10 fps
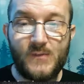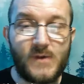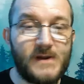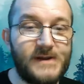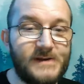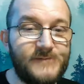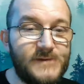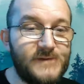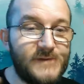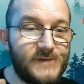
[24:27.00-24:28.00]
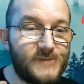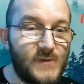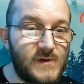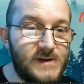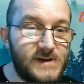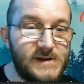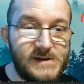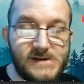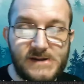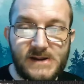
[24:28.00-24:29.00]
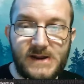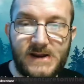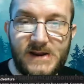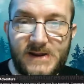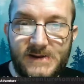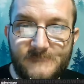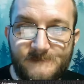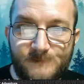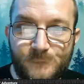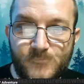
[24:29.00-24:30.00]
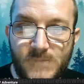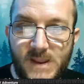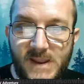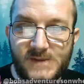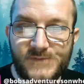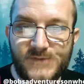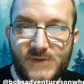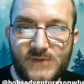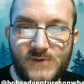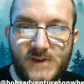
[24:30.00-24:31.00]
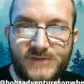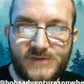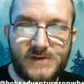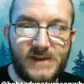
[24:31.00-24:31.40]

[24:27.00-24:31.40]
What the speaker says: one interview this morning. And so the rest of